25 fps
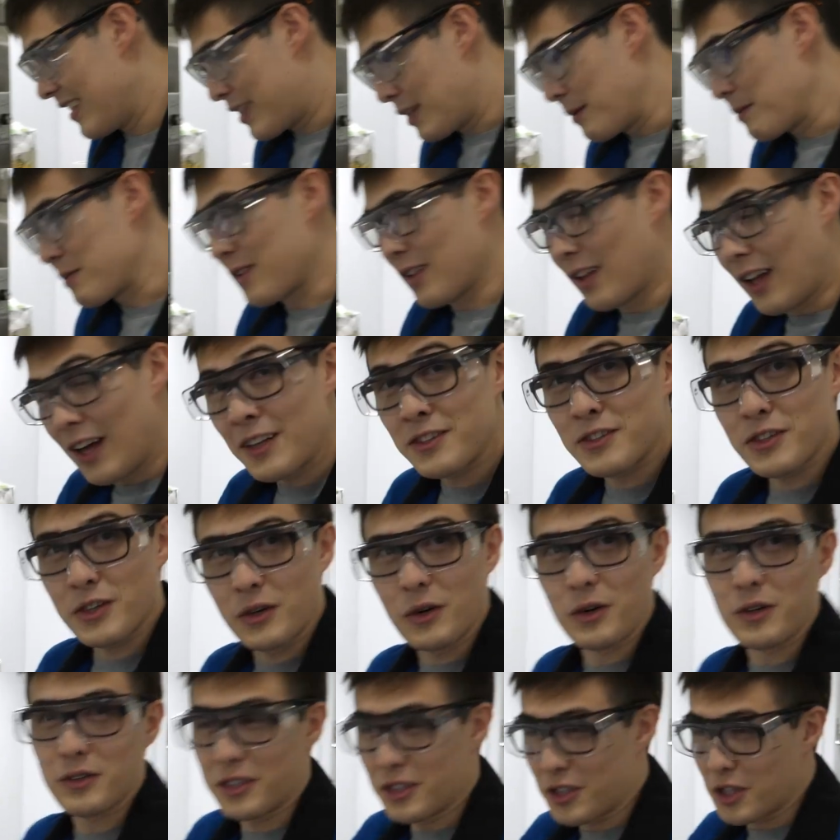It seems
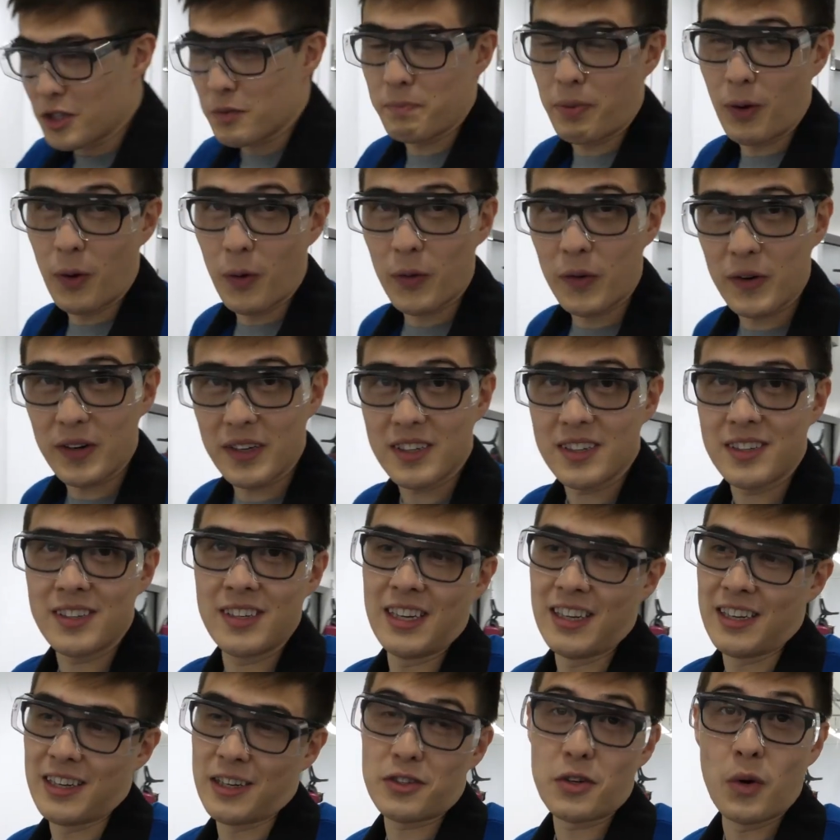logical to just pour it
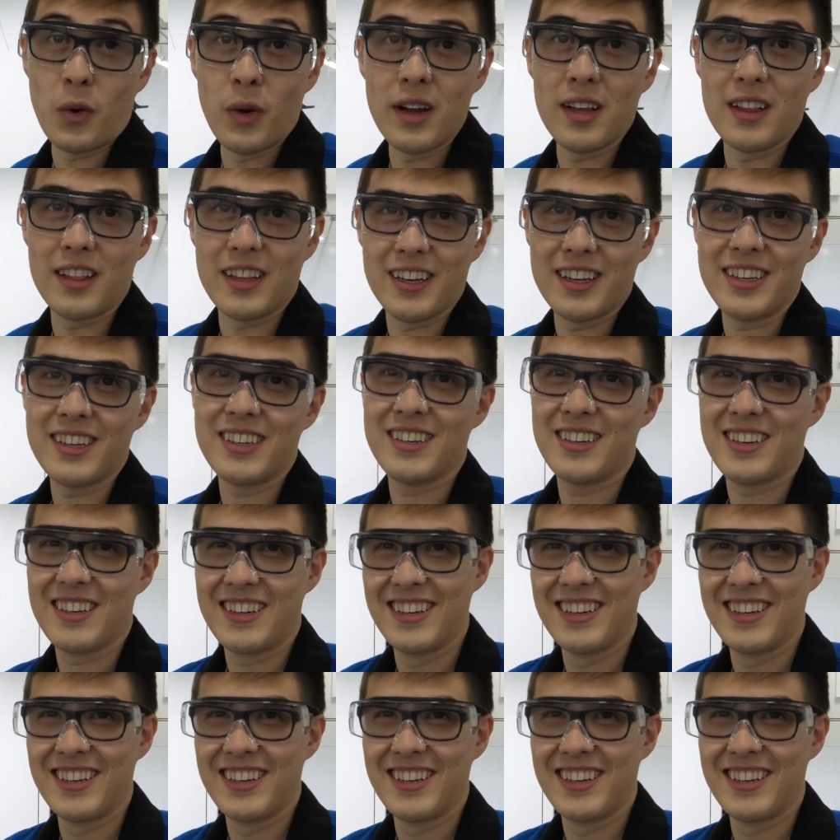in a toilet.